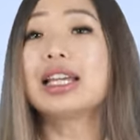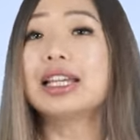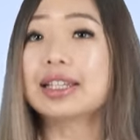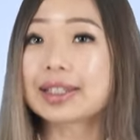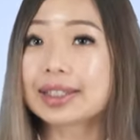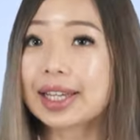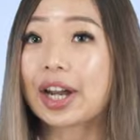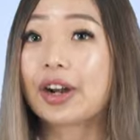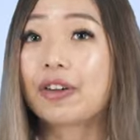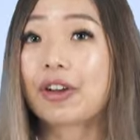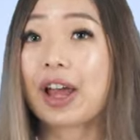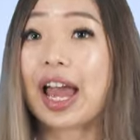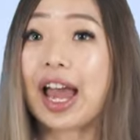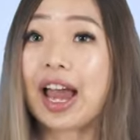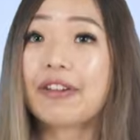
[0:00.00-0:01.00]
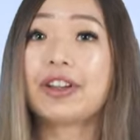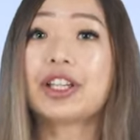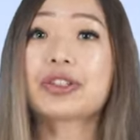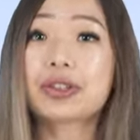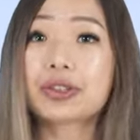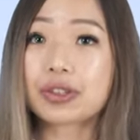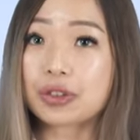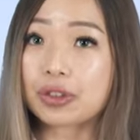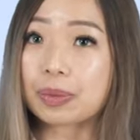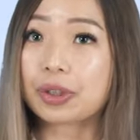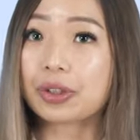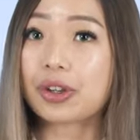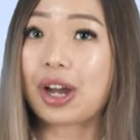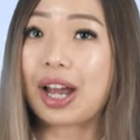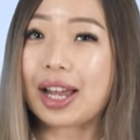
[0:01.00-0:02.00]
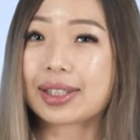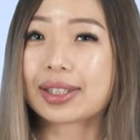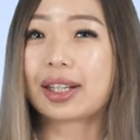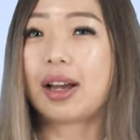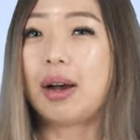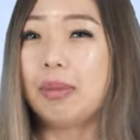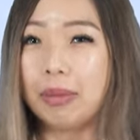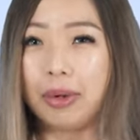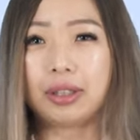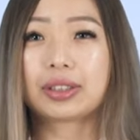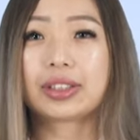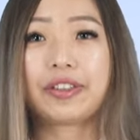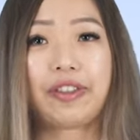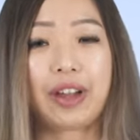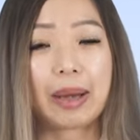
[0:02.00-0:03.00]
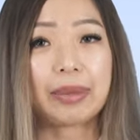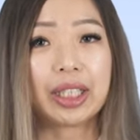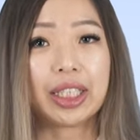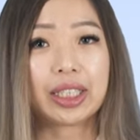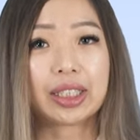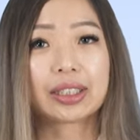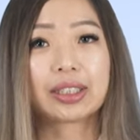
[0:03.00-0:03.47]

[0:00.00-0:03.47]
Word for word: instead of having to distribute your asset among the family.